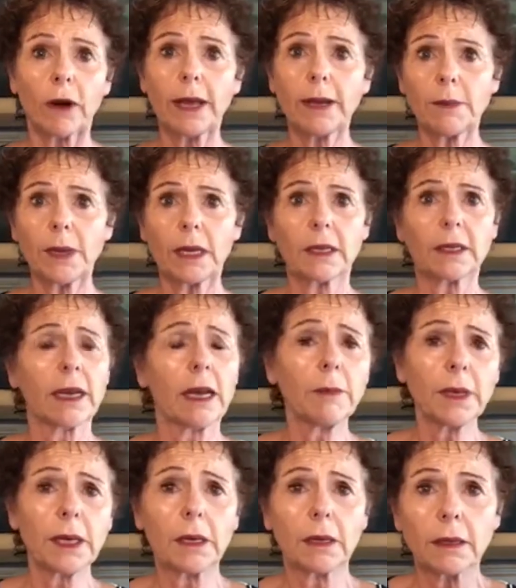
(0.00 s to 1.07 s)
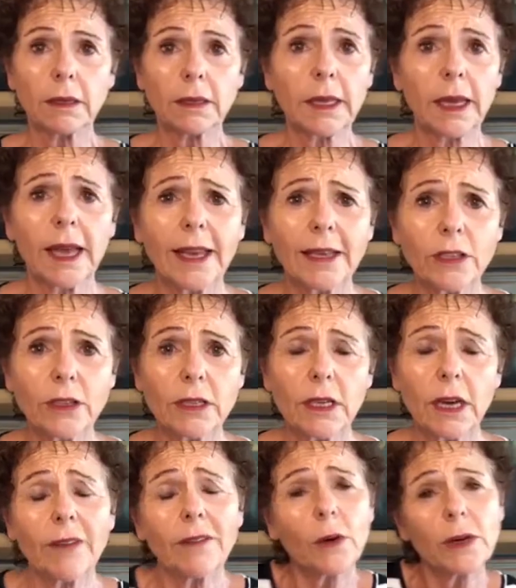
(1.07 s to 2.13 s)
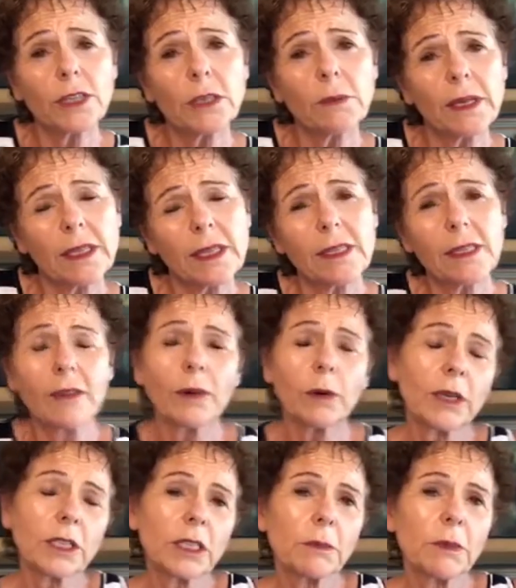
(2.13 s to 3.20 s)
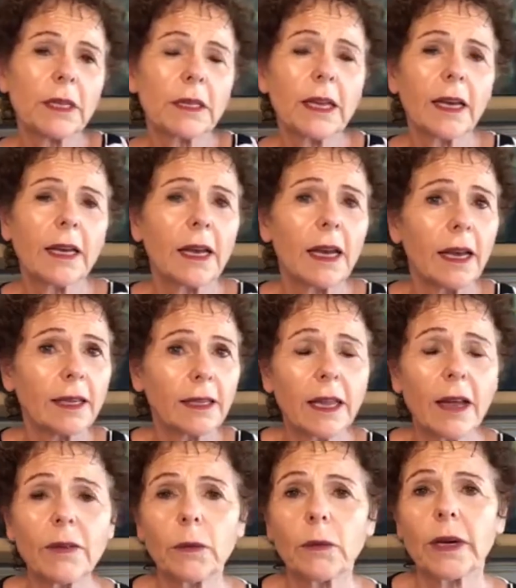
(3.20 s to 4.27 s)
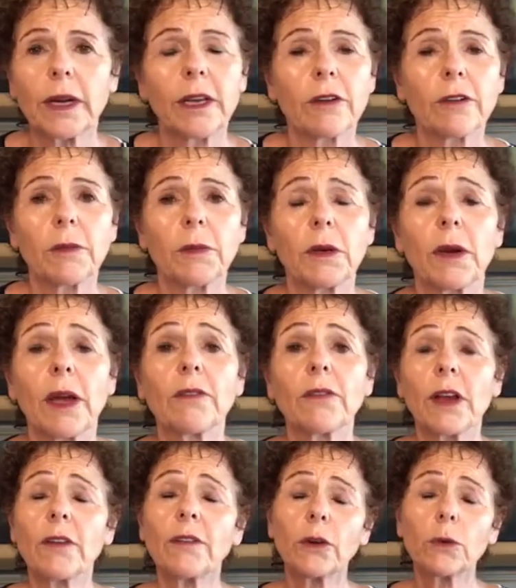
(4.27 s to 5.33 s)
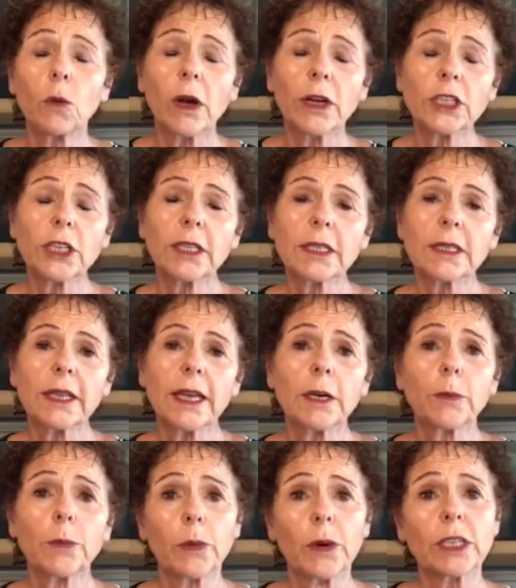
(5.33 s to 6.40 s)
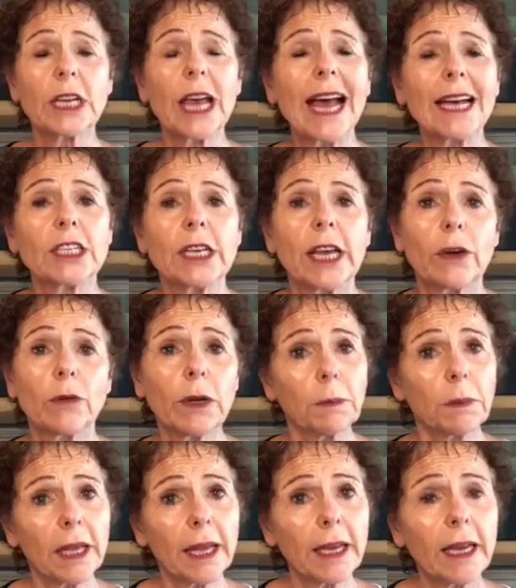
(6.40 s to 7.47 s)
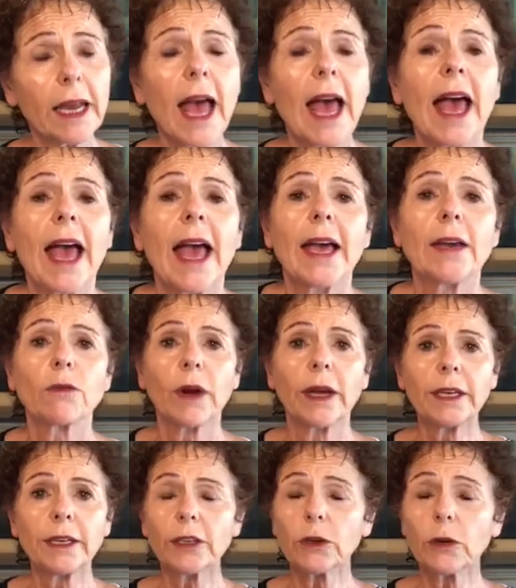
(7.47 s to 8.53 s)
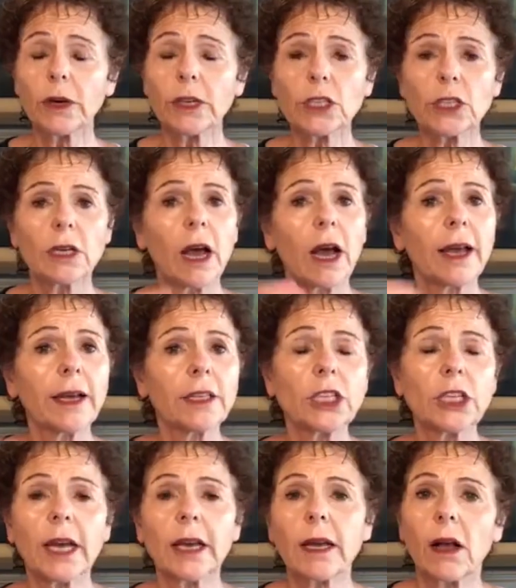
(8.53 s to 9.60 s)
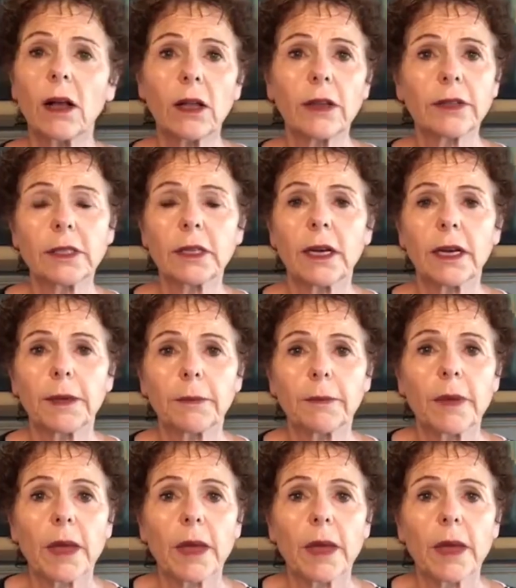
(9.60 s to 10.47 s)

write me, tell me. Say, hey, Susan, I have a question about this, I have a question about that. I love it when I hear from you. And for, if you're watching this later, press hashtag replay and write in your question. I check all the time.